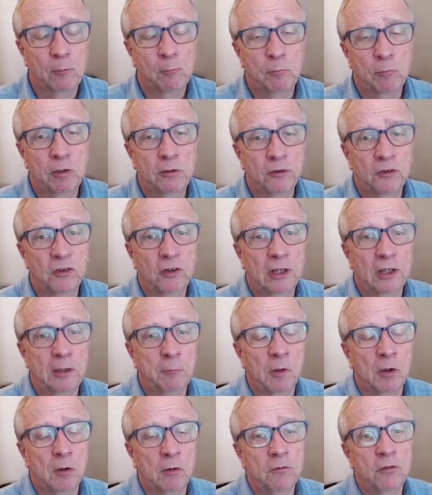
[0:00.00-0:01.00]
personally
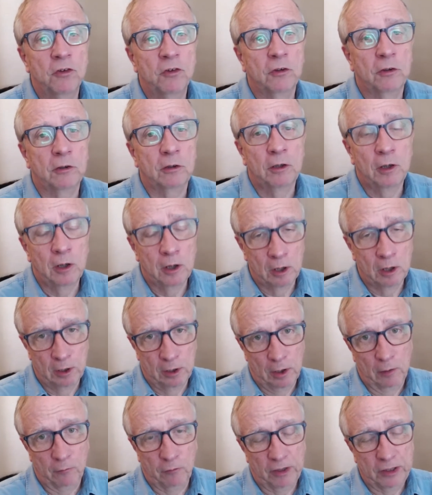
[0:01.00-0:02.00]
moved to
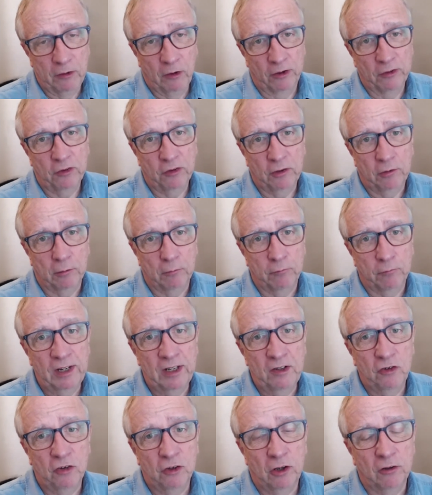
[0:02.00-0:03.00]
a very nice little
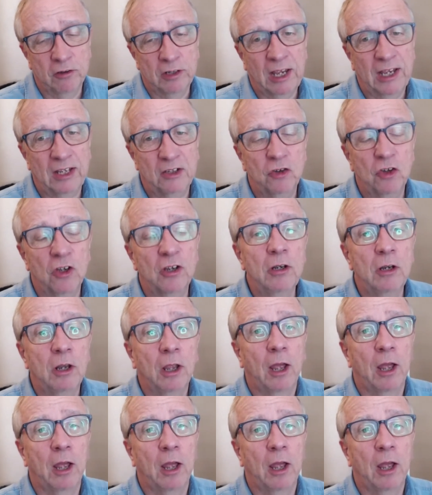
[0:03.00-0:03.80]
village location